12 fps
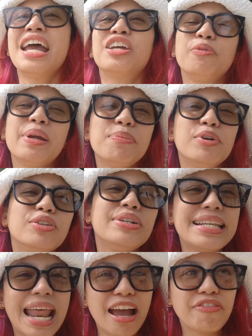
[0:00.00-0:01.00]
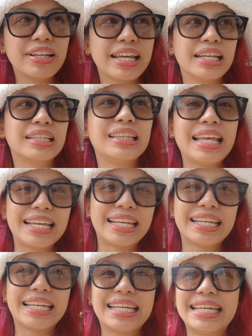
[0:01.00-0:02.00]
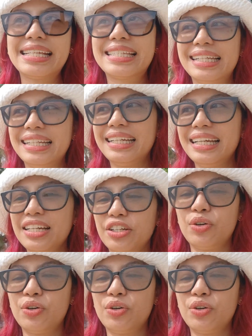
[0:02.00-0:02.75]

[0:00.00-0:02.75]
you'll be able to navigate like easily.